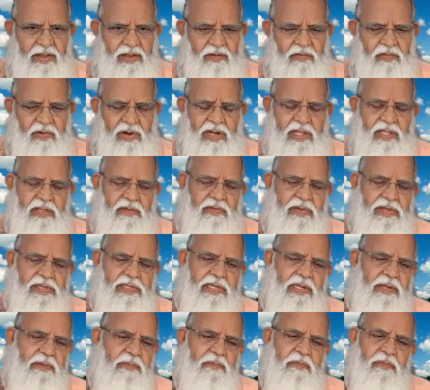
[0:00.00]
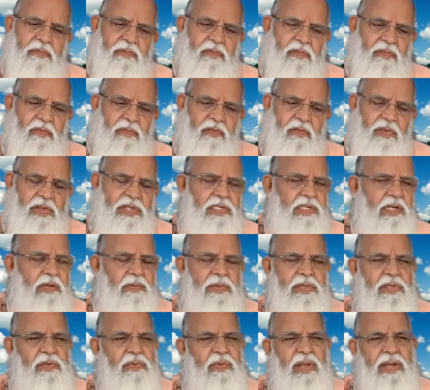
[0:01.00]
What is the wisdom? Wisdom
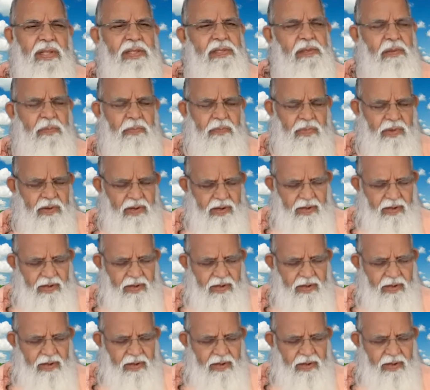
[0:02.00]
is very simple.